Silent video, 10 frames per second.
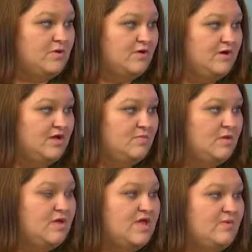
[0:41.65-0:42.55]
program,
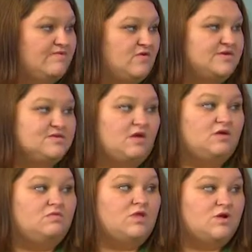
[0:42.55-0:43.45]
and we focus a lot
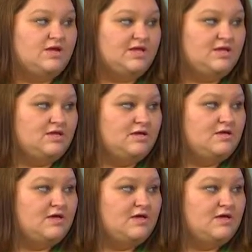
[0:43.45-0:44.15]
on learning,